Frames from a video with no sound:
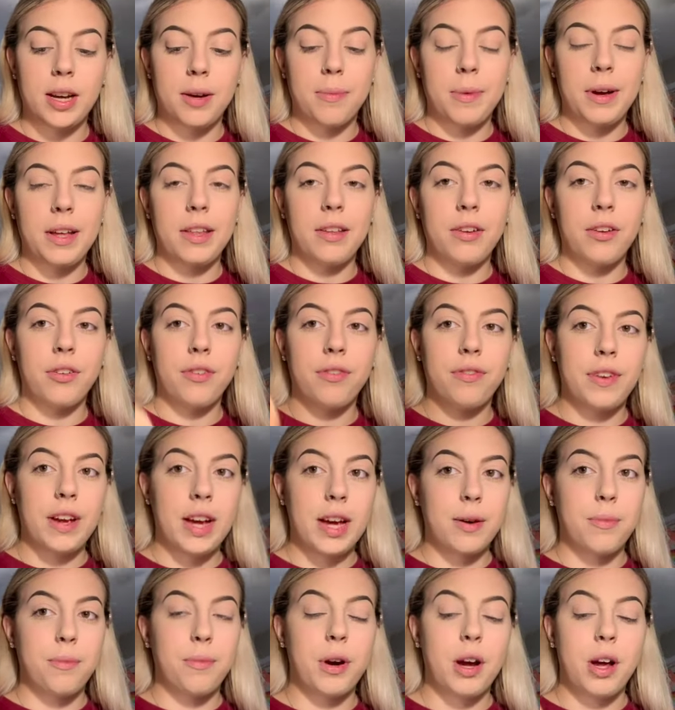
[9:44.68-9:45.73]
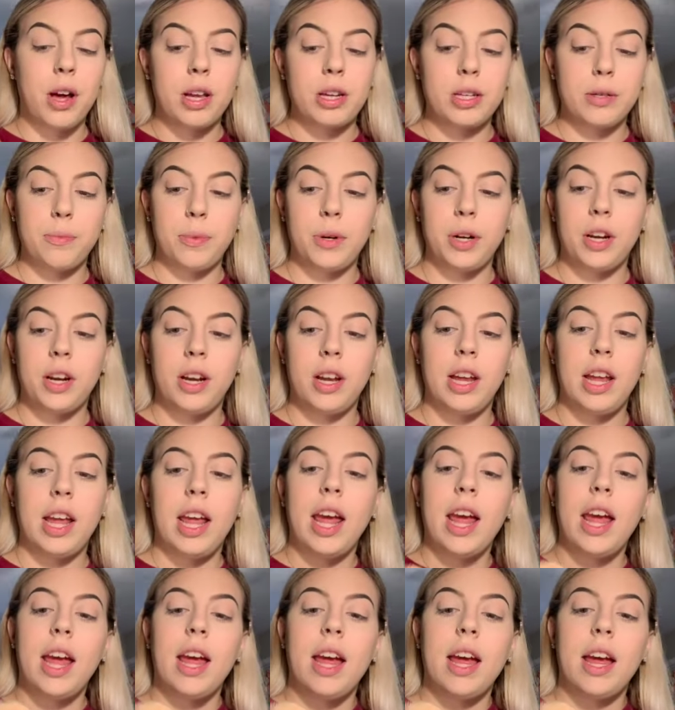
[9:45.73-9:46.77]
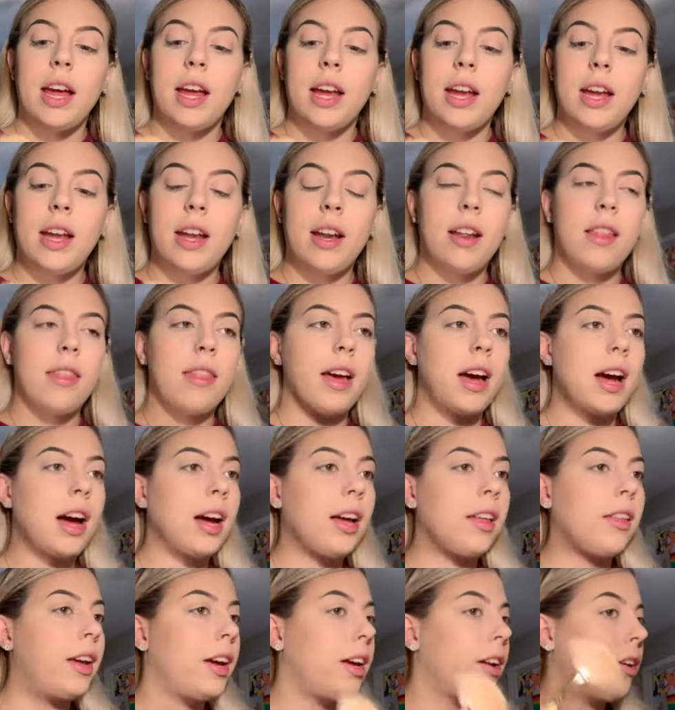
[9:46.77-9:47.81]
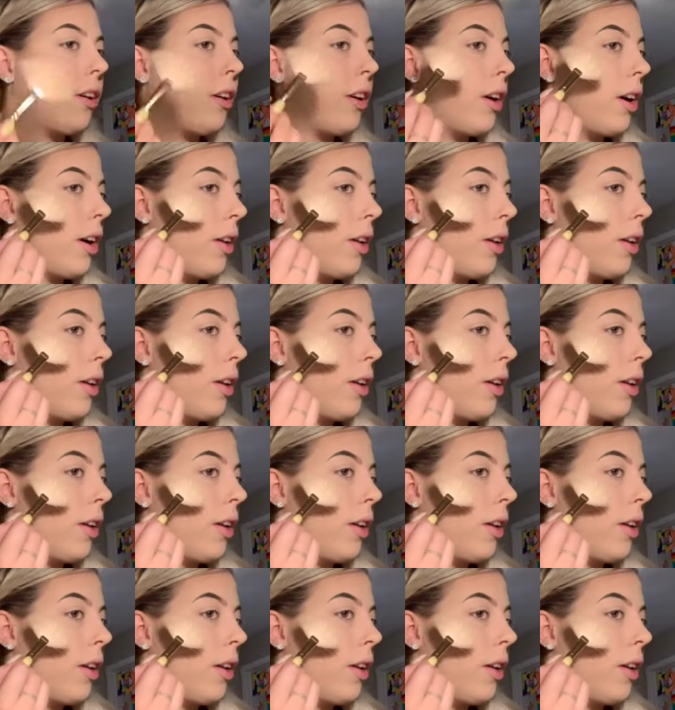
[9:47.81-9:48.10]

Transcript: my little fan brush, put it in the highlighter,